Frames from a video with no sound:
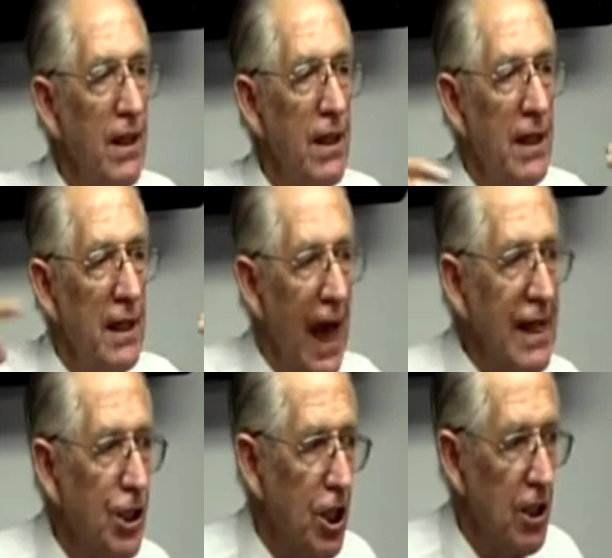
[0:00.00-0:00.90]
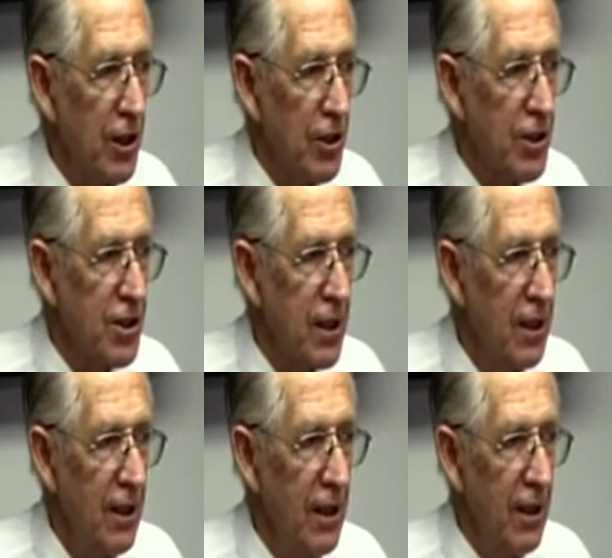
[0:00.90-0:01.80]
the nations.
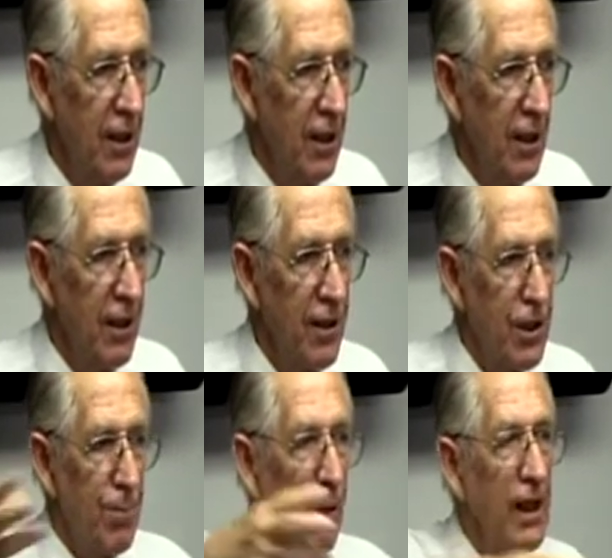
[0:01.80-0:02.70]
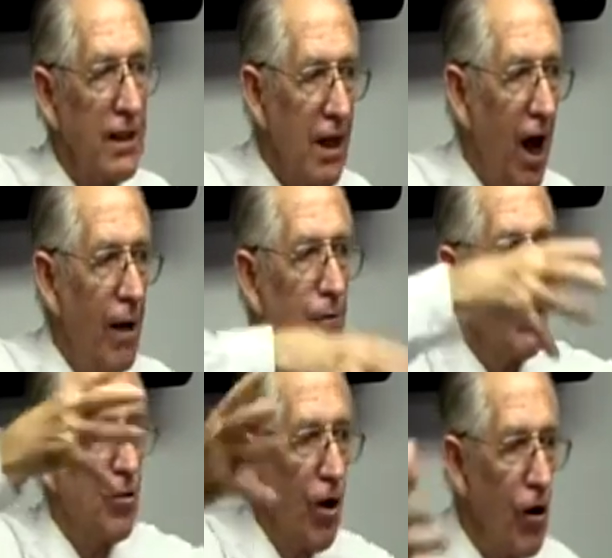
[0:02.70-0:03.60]
The springtime, the
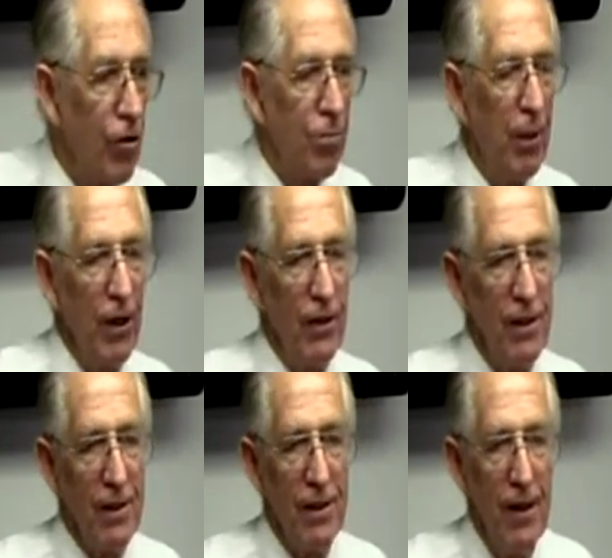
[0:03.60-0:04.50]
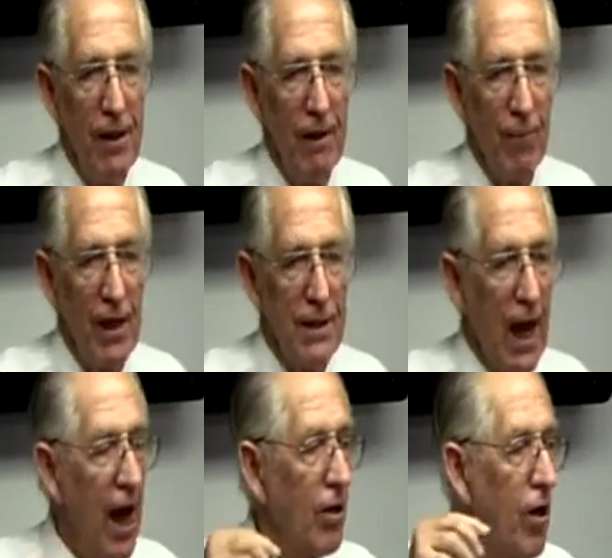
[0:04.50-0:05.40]
growth period, is
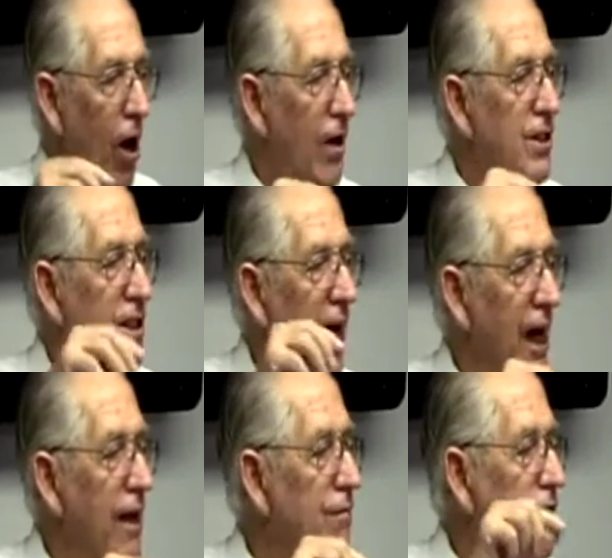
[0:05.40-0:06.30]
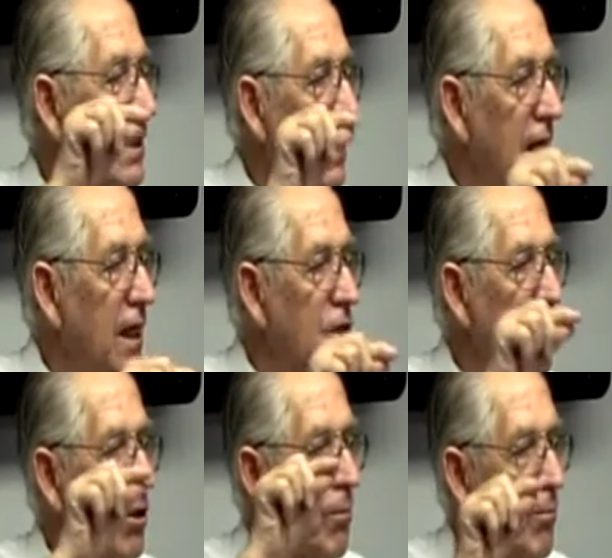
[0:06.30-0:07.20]
how God saves
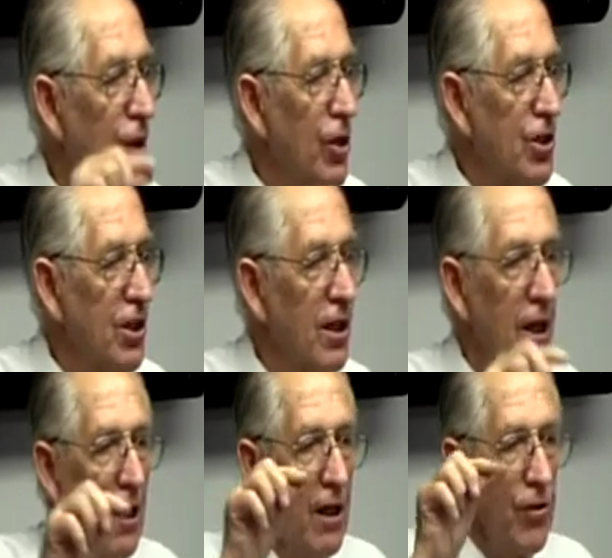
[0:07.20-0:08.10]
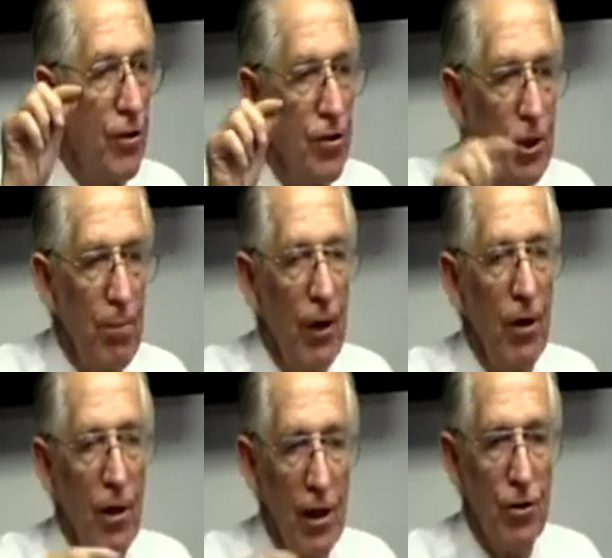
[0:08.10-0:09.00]
each person through
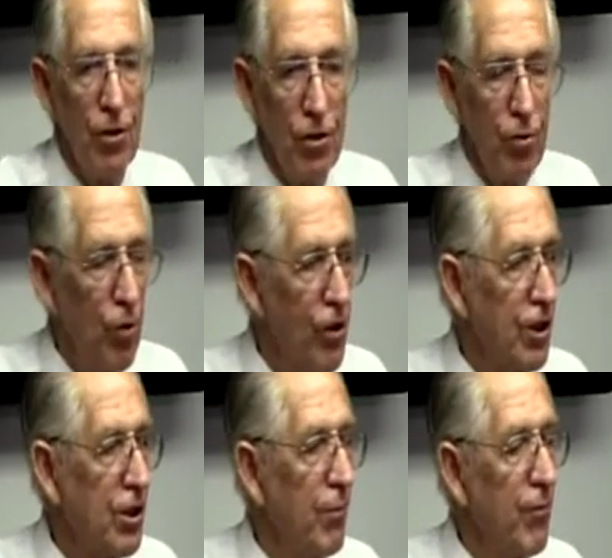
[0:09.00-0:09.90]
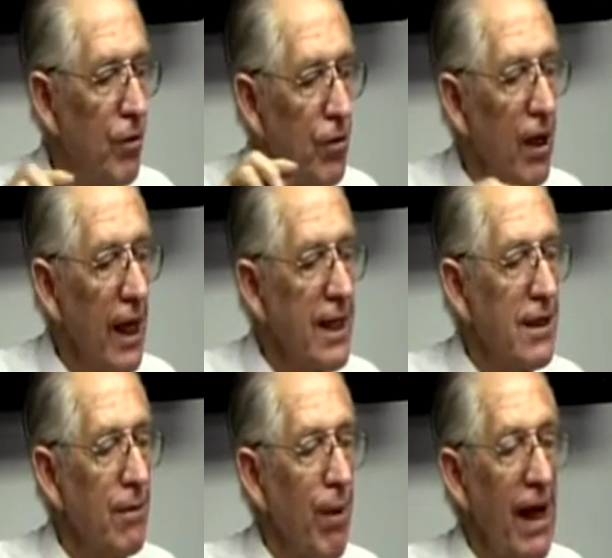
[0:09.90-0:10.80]
spirit and truth worship, through the
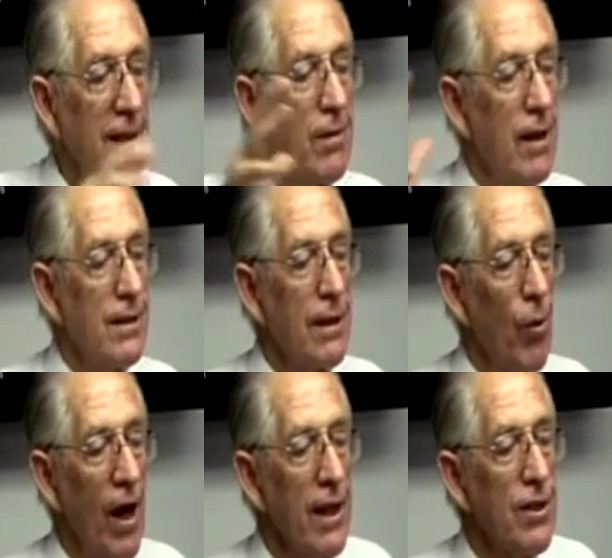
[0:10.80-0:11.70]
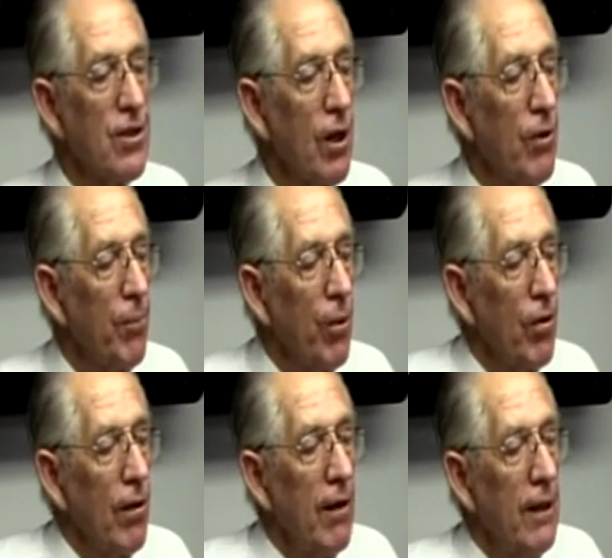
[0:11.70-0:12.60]
lesson plans. That's why they're so
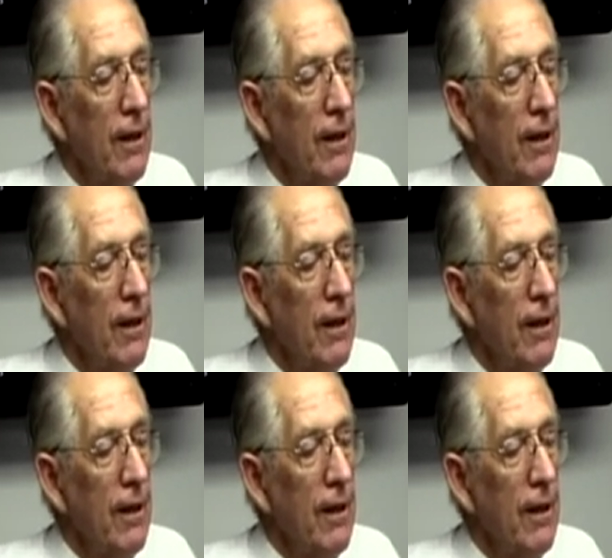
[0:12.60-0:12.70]
important.